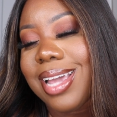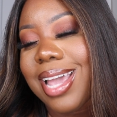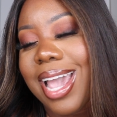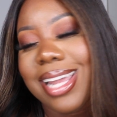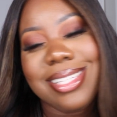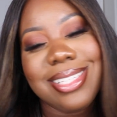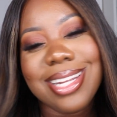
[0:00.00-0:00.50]

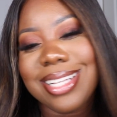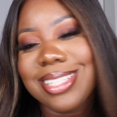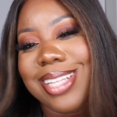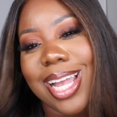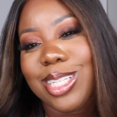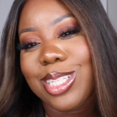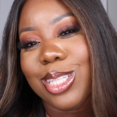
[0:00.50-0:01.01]
and it's not
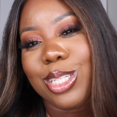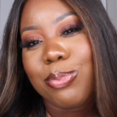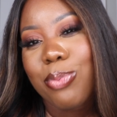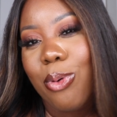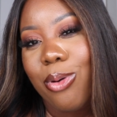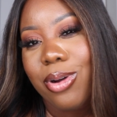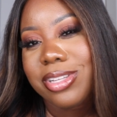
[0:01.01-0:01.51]
snatching these
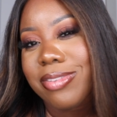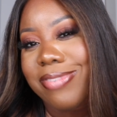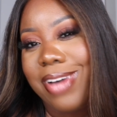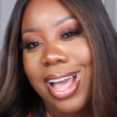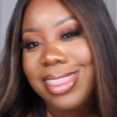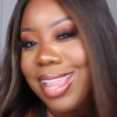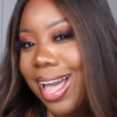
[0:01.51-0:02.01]
pores and
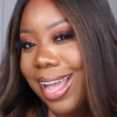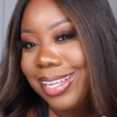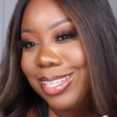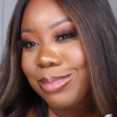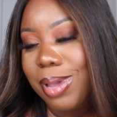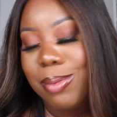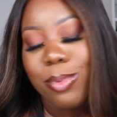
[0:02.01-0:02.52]
fine
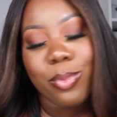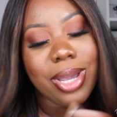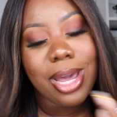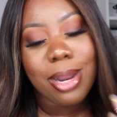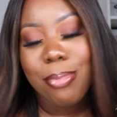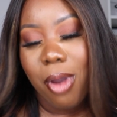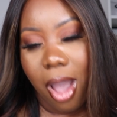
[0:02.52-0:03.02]
lines, maybe we
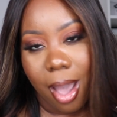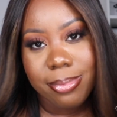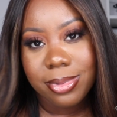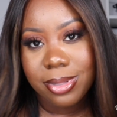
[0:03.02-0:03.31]
got a problem.